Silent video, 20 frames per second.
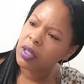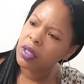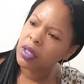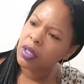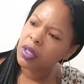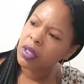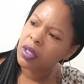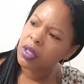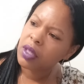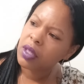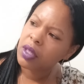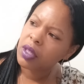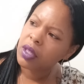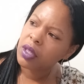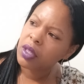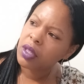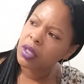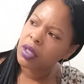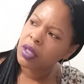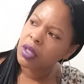
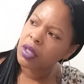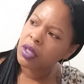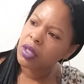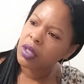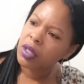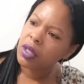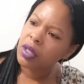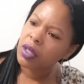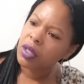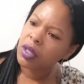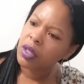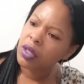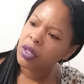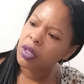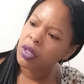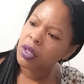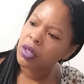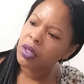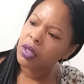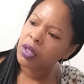
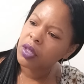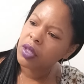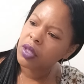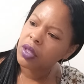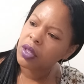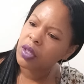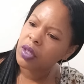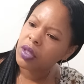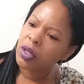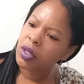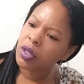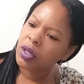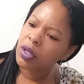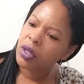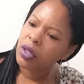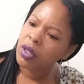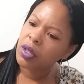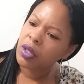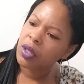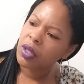
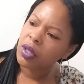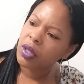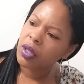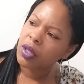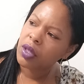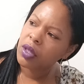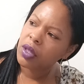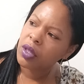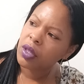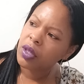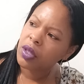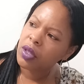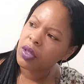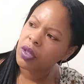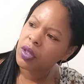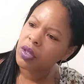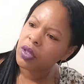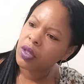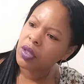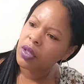
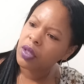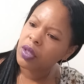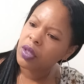No one is speaking in this clip.